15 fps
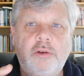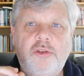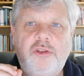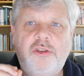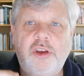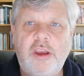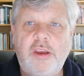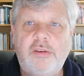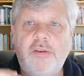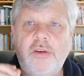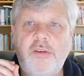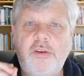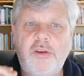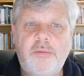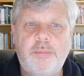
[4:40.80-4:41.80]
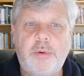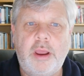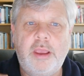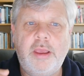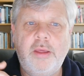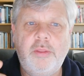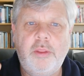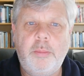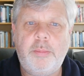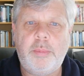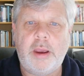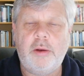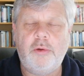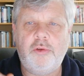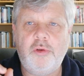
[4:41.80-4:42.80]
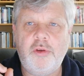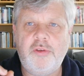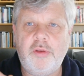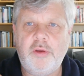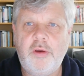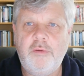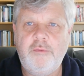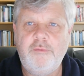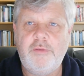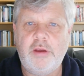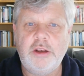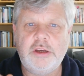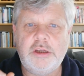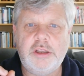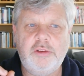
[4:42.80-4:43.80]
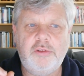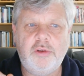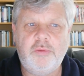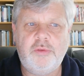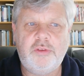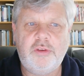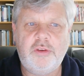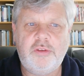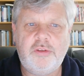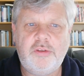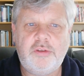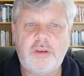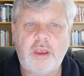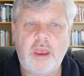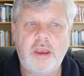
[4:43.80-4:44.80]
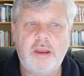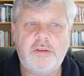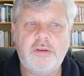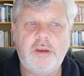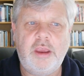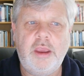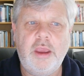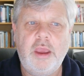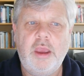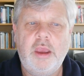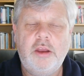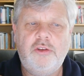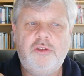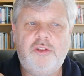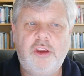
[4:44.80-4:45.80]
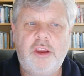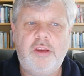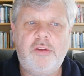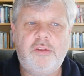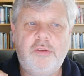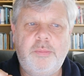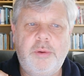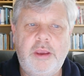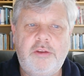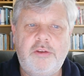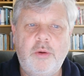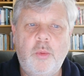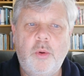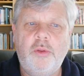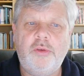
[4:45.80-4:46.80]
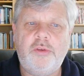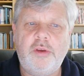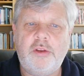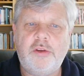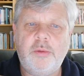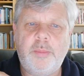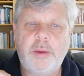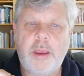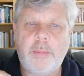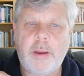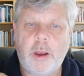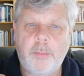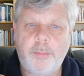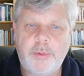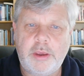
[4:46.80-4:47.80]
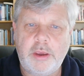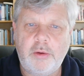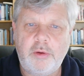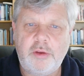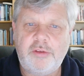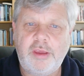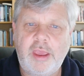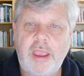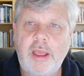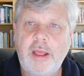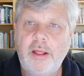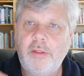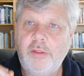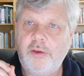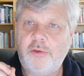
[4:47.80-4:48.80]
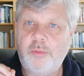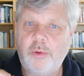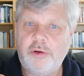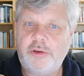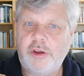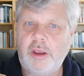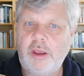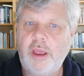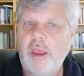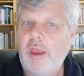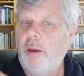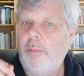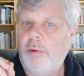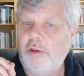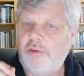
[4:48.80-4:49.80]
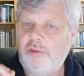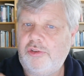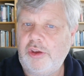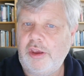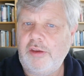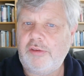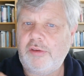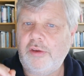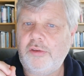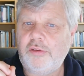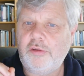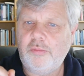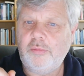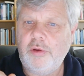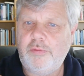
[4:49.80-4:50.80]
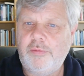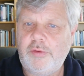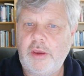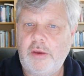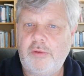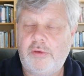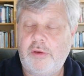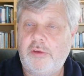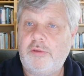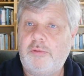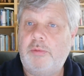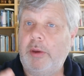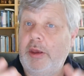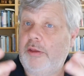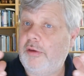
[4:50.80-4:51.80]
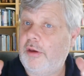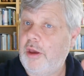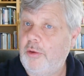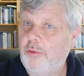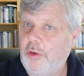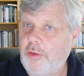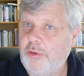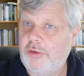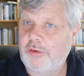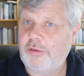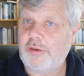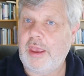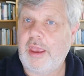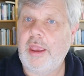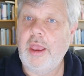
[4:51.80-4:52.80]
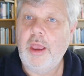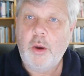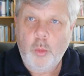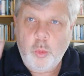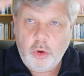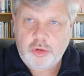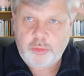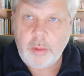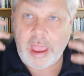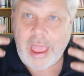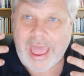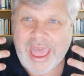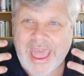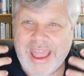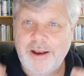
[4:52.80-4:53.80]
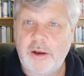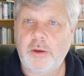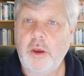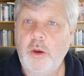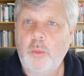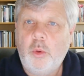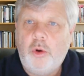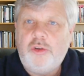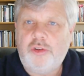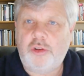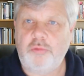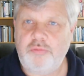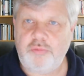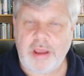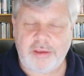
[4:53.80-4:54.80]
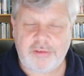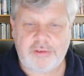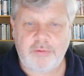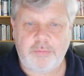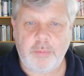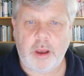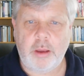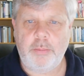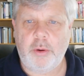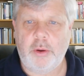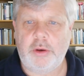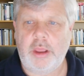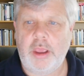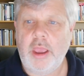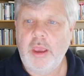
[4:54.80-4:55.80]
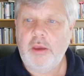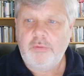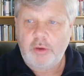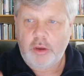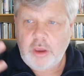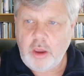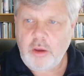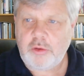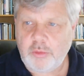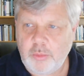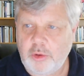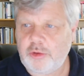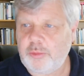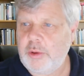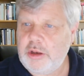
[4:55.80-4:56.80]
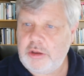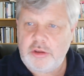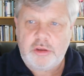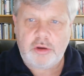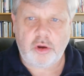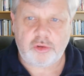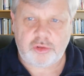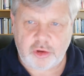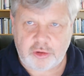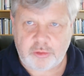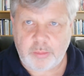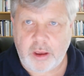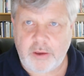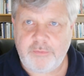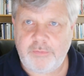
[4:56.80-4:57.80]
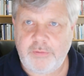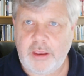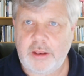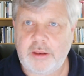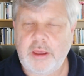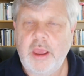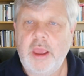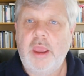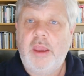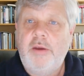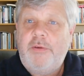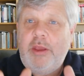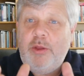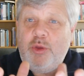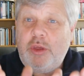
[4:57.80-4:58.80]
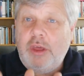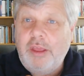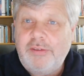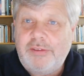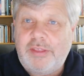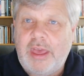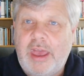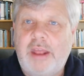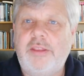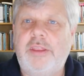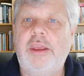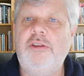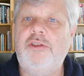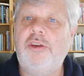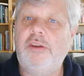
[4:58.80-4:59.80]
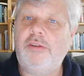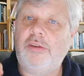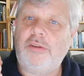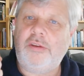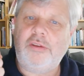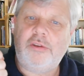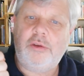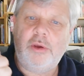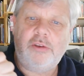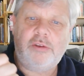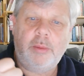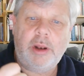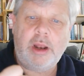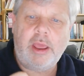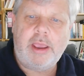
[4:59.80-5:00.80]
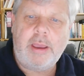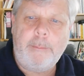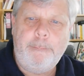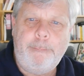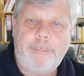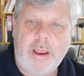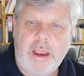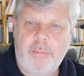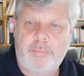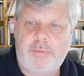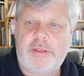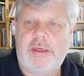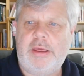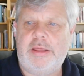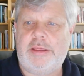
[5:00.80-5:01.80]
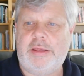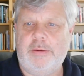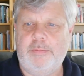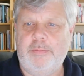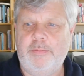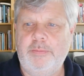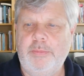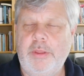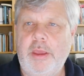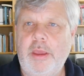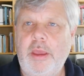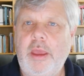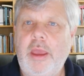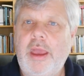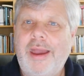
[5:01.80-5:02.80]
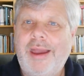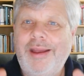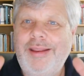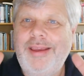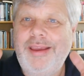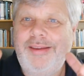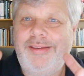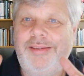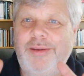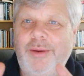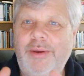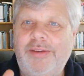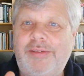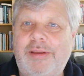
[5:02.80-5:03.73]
Jesus is breaking the boundaries and conventions of society. Peter wants it to be about purity, this washing, but Jesus refuses. Peter goes on to say, wash my head, wash the rest of my body. If you're going to wash me, not just my feet. If he does that, then Jesus is doing something like a baptism. And he's doing